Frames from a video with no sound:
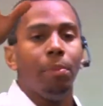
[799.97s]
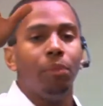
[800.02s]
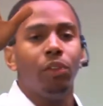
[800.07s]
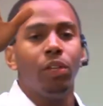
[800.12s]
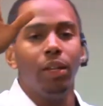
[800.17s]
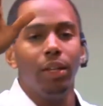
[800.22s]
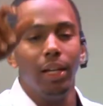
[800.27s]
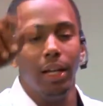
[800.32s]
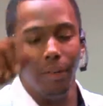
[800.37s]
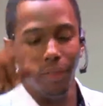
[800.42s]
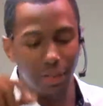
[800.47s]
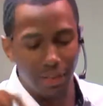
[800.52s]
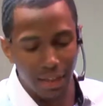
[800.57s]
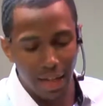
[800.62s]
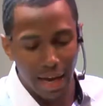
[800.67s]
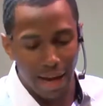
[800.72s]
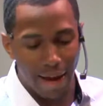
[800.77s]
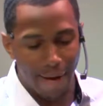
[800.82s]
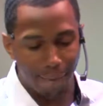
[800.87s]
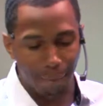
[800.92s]
to the other
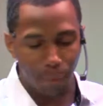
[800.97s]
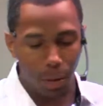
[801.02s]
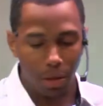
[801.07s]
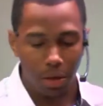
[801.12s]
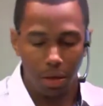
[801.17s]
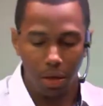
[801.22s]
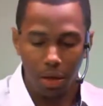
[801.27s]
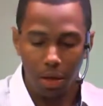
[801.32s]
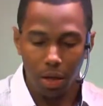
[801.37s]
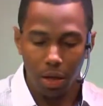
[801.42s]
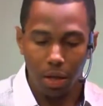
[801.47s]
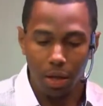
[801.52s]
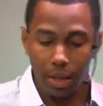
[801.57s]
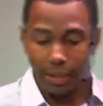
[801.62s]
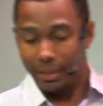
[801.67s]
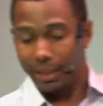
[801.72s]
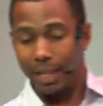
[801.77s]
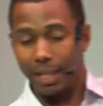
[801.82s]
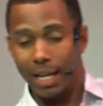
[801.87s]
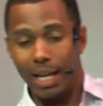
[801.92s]
side. They
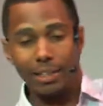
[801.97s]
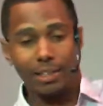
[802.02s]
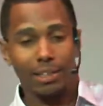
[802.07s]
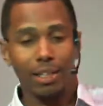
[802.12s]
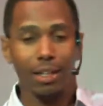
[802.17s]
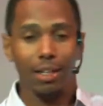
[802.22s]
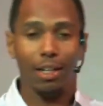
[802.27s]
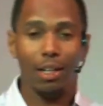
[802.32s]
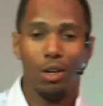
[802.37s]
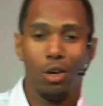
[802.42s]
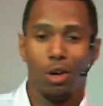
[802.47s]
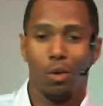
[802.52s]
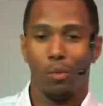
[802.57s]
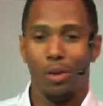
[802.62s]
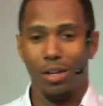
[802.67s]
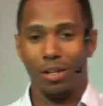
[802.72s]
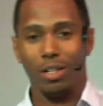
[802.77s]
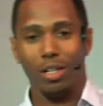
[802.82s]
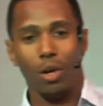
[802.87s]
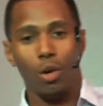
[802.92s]
said, Yes, sir, Lord,
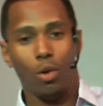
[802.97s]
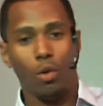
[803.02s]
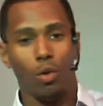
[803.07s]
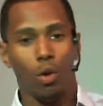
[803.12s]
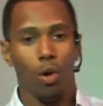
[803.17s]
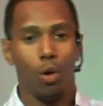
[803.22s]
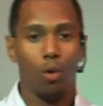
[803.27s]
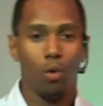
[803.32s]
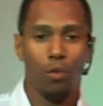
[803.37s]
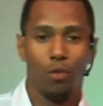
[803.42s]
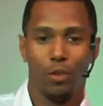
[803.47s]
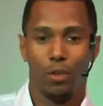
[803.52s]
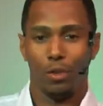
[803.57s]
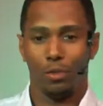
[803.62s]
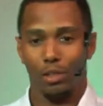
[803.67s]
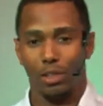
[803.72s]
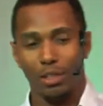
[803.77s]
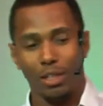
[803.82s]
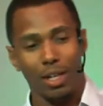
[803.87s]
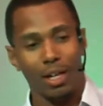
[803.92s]
we'll go
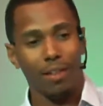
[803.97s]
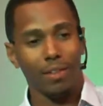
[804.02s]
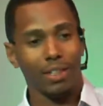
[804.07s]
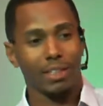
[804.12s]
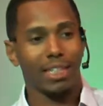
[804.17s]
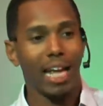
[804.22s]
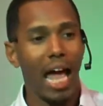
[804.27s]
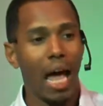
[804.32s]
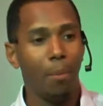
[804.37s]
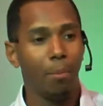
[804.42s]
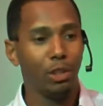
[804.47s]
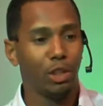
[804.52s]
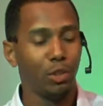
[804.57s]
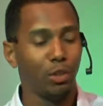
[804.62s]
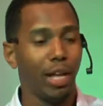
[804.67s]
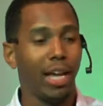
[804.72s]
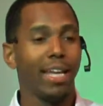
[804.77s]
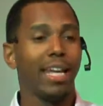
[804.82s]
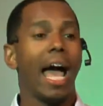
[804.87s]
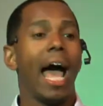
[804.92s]
over to the other side with
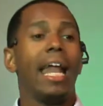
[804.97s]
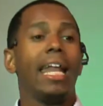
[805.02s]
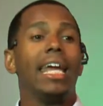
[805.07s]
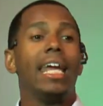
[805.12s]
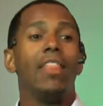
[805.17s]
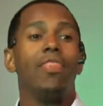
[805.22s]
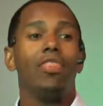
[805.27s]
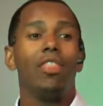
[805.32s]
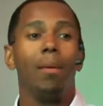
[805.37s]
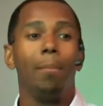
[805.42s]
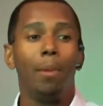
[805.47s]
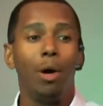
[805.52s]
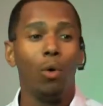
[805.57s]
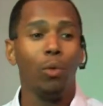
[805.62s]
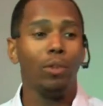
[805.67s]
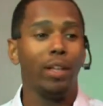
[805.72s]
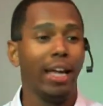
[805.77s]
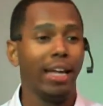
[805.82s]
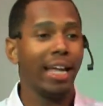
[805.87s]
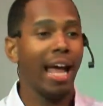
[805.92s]
you. They got in the
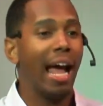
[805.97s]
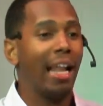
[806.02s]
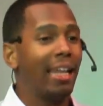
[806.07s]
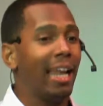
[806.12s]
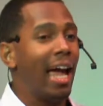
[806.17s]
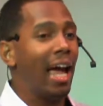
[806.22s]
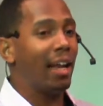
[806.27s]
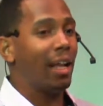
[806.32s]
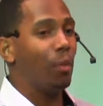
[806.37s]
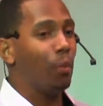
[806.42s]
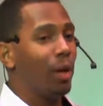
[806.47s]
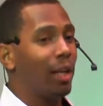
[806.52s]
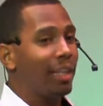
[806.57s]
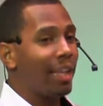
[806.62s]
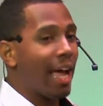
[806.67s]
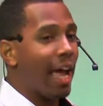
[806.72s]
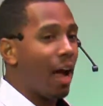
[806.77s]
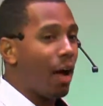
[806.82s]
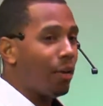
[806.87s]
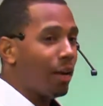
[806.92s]
boat. They got down. They
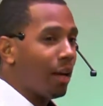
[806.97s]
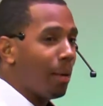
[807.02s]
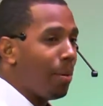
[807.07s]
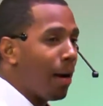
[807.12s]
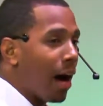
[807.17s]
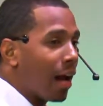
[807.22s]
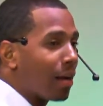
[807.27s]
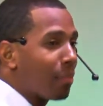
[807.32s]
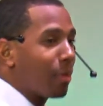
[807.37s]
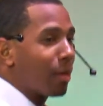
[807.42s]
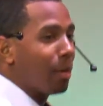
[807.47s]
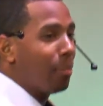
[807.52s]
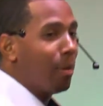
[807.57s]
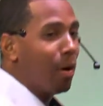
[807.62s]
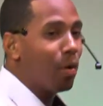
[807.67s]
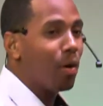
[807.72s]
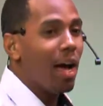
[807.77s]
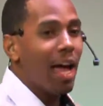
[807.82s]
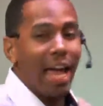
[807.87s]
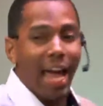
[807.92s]
went down in the bottom of the
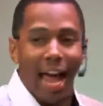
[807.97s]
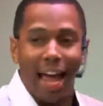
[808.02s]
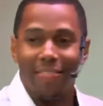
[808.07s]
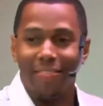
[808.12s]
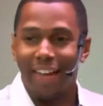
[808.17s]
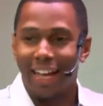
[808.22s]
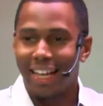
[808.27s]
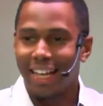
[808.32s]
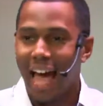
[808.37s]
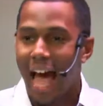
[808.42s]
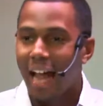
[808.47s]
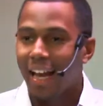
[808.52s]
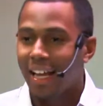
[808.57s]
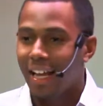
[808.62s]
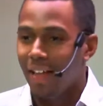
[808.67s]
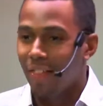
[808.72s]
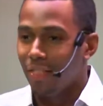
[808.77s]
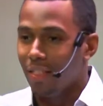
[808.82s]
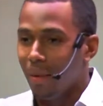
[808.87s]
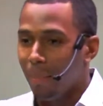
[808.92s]
boat and they
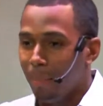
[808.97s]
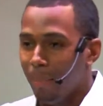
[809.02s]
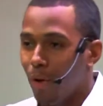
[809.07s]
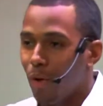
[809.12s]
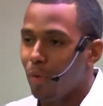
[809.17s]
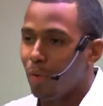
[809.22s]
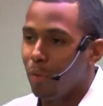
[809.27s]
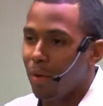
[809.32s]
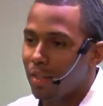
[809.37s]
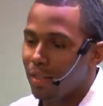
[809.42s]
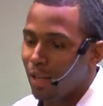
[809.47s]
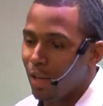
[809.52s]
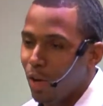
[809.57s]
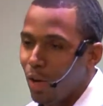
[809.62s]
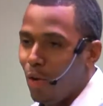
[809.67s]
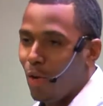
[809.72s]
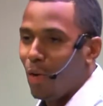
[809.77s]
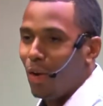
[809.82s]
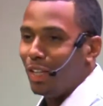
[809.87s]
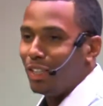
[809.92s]
got in the boat with the
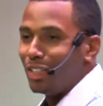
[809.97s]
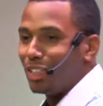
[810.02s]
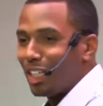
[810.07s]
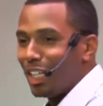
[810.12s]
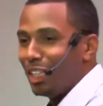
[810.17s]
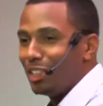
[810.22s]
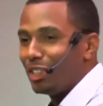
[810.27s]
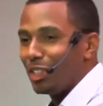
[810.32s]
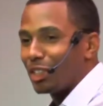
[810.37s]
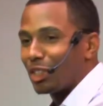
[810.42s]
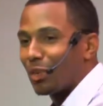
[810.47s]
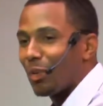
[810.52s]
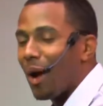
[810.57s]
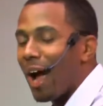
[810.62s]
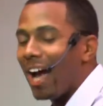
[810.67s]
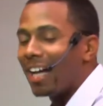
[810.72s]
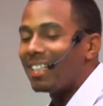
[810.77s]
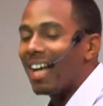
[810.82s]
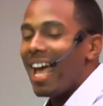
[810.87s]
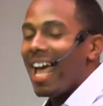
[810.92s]
Lord Jesus
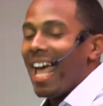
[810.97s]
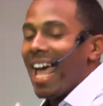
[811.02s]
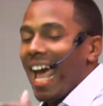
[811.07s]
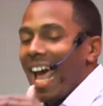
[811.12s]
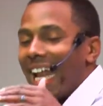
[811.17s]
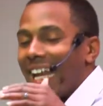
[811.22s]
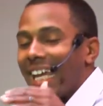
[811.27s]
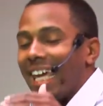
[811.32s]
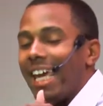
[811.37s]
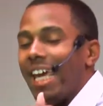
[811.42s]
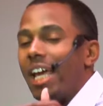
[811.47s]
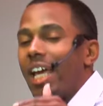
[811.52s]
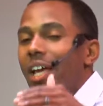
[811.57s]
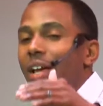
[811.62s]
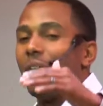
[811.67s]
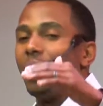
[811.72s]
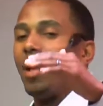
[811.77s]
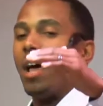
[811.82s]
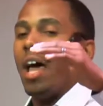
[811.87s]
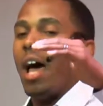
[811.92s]
Christ. And
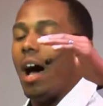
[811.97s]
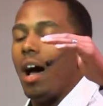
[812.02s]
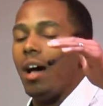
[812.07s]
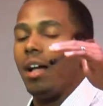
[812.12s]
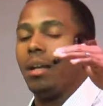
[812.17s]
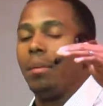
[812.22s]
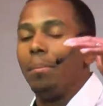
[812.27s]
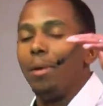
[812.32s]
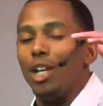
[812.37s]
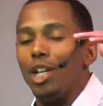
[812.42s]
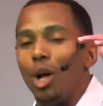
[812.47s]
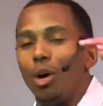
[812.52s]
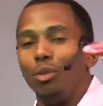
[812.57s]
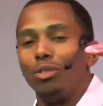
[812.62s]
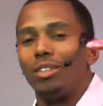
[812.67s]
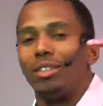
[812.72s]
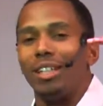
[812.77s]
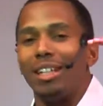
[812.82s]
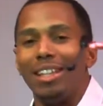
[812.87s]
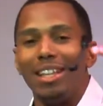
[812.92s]
here,
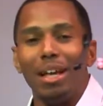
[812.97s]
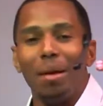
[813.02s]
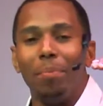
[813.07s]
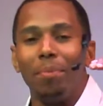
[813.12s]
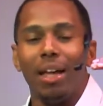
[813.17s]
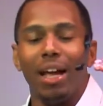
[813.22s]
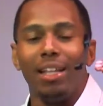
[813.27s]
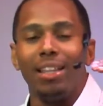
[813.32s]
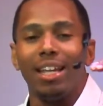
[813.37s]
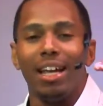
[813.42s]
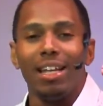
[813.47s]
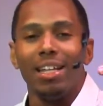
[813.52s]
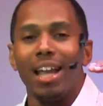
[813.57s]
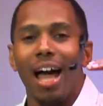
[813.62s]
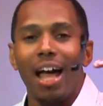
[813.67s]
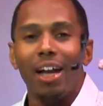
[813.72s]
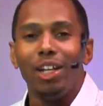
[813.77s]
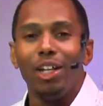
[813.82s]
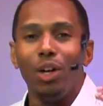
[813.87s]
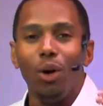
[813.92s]
unbeknownst to them, they did
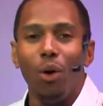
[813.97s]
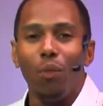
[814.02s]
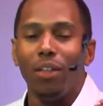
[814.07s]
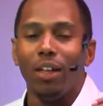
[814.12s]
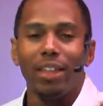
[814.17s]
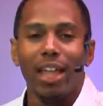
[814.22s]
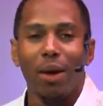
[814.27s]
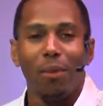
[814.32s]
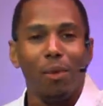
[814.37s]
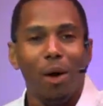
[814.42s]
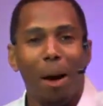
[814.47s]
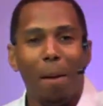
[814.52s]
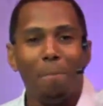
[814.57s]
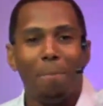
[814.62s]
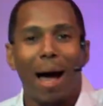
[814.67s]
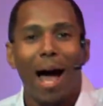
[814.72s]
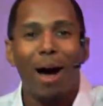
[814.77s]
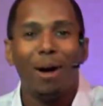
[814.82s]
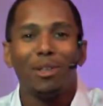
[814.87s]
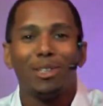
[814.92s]
not know that they were
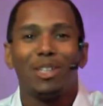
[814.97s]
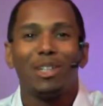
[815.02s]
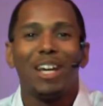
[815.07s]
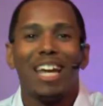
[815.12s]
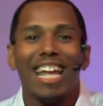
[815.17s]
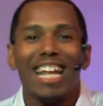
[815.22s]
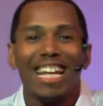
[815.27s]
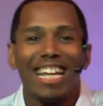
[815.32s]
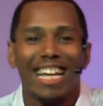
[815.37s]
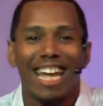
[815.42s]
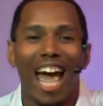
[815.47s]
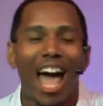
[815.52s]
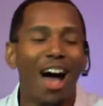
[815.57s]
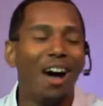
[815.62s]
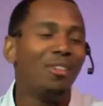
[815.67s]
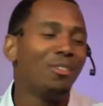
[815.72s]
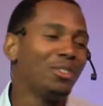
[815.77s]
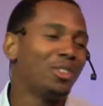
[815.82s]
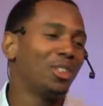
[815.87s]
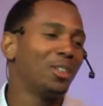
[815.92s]
about to
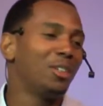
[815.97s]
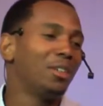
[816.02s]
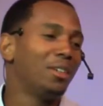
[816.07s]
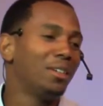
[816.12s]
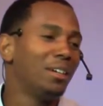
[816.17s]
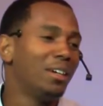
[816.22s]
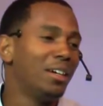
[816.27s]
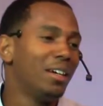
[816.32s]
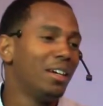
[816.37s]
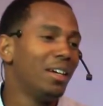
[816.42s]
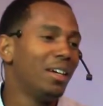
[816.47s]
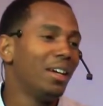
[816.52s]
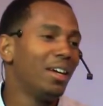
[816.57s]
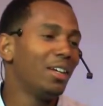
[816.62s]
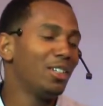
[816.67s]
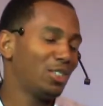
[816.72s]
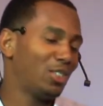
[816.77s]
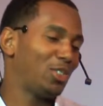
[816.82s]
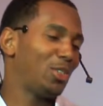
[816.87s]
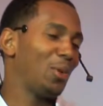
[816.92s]
encounter
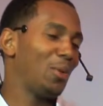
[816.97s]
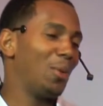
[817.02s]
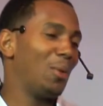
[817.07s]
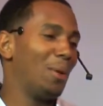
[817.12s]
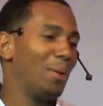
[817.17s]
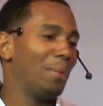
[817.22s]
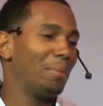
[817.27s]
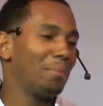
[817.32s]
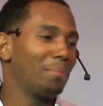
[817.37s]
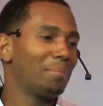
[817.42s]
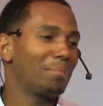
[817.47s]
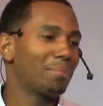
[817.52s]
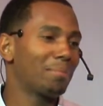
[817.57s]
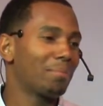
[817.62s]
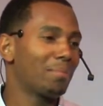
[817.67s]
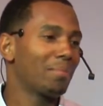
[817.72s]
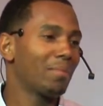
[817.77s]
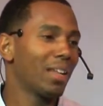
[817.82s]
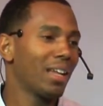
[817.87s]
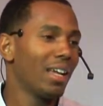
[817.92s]
a storm.
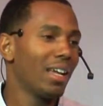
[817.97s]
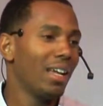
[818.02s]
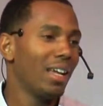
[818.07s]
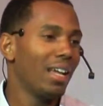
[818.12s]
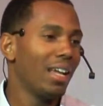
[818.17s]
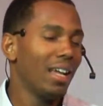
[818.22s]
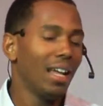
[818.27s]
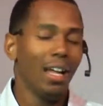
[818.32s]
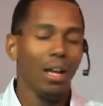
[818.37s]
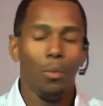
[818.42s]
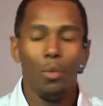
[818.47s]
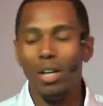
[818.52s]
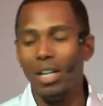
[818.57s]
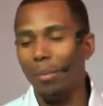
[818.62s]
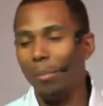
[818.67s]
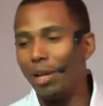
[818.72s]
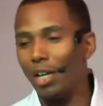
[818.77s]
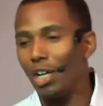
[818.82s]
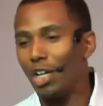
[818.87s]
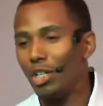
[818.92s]
Wouldn't
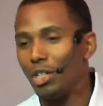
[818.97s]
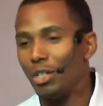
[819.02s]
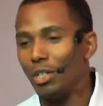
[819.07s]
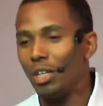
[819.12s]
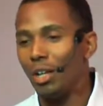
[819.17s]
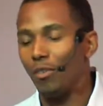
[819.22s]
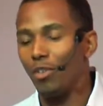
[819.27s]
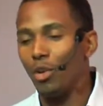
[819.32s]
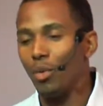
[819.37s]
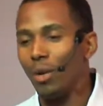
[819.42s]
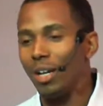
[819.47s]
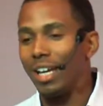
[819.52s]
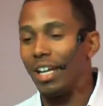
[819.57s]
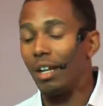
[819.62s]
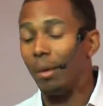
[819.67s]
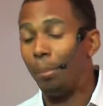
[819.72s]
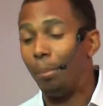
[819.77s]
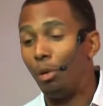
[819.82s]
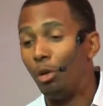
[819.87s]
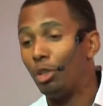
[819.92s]
it be good if you would get
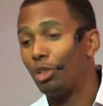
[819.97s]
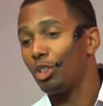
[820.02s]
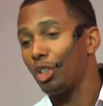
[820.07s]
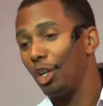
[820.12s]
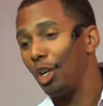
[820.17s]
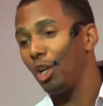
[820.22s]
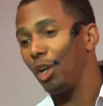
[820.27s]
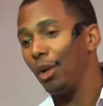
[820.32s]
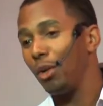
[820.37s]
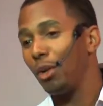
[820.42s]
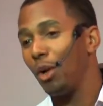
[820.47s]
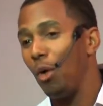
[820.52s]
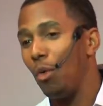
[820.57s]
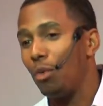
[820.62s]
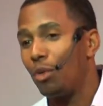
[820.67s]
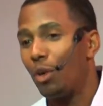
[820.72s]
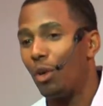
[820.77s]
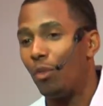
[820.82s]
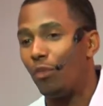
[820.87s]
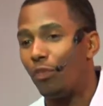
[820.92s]
a push alert
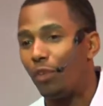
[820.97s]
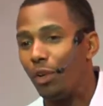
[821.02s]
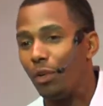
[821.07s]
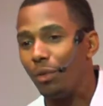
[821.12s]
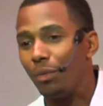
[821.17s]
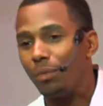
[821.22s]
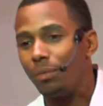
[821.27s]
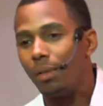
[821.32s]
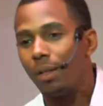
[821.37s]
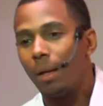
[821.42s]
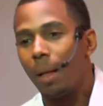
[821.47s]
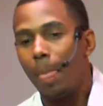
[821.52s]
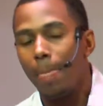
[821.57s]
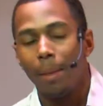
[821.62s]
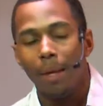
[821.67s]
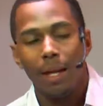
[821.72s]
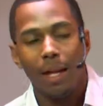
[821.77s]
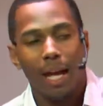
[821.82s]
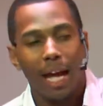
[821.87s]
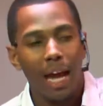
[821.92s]
on your phone
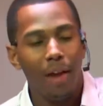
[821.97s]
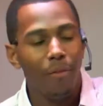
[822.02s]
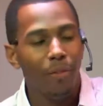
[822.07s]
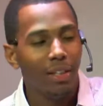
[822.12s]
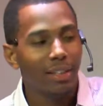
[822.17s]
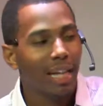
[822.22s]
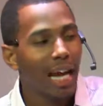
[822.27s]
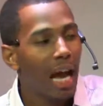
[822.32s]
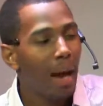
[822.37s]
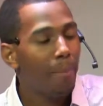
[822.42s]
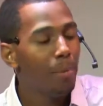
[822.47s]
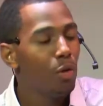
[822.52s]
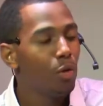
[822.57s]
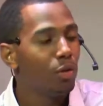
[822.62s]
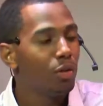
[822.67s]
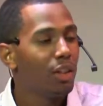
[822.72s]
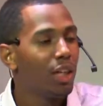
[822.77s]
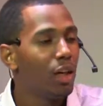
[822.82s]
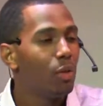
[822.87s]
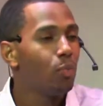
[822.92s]
every time you
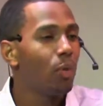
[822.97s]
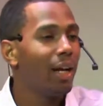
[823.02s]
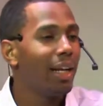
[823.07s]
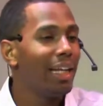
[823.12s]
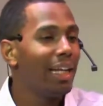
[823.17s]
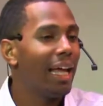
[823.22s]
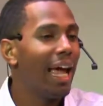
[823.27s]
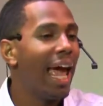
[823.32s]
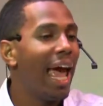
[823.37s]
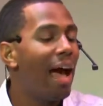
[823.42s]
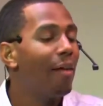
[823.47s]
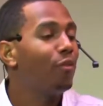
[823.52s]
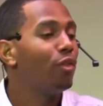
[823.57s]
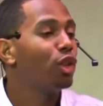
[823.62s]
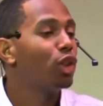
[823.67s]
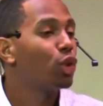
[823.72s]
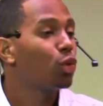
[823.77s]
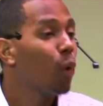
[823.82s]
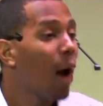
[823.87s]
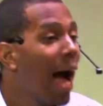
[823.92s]
was getting ready to have a
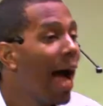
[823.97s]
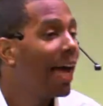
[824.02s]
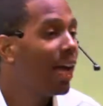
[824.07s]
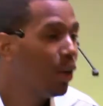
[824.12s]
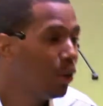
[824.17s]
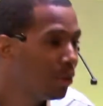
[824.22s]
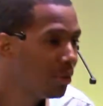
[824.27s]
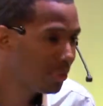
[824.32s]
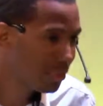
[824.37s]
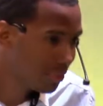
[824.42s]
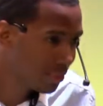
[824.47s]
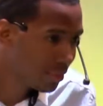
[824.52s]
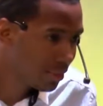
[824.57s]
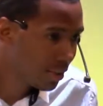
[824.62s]
trial?